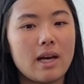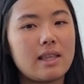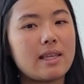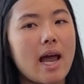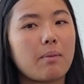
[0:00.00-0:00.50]

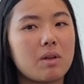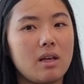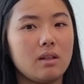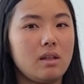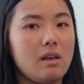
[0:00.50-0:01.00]

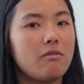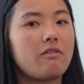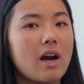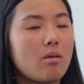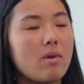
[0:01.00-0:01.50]
adapting the
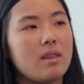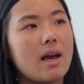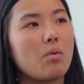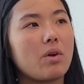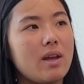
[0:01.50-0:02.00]
environment
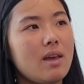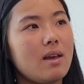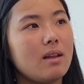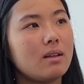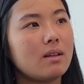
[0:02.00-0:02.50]
that we're
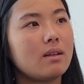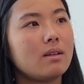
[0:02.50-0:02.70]
in,